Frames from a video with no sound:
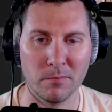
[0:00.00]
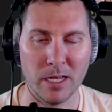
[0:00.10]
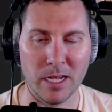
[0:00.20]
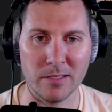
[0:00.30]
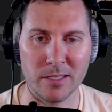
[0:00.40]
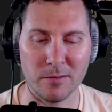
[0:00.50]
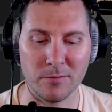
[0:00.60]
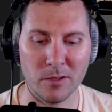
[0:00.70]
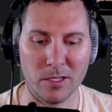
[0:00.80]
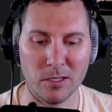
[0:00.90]
headset
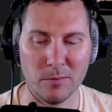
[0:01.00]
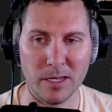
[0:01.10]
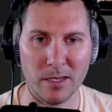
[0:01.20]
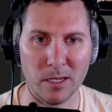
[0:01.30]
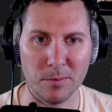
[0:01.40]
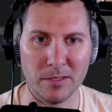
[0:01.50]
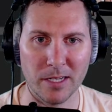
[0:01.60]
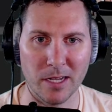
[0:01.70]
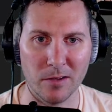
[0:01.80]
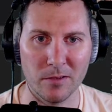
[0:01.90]
volume and up and
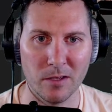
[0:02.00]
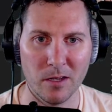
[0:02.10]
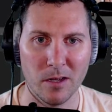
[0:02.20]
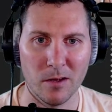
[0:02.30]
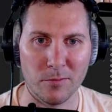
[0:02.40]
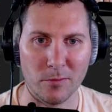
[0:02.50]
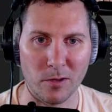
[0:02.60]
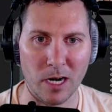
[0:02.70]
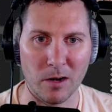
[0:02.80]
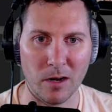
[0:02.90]
down for
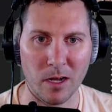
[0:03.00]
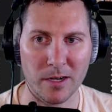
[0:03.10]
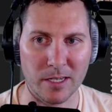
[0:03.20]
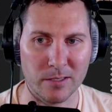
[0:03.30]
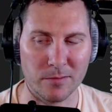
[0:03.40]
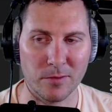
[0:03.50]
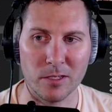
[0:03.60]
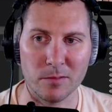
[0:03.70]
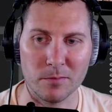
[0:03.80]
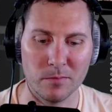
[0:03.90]
our audience volume.
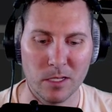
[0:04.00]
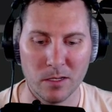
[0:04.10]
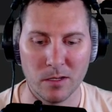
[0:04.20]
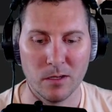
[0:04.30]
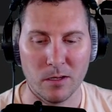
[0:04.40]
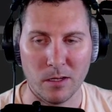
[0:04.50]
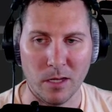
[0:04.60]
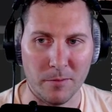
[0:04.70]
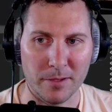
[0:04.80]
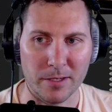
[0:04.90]

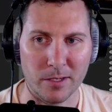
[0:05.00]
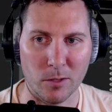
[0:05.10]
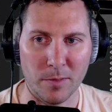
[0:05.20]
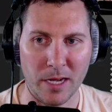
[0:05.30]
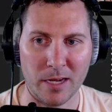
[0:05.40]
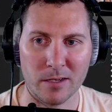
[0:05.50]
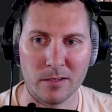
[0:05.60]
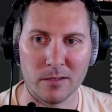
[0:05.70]
We can go back.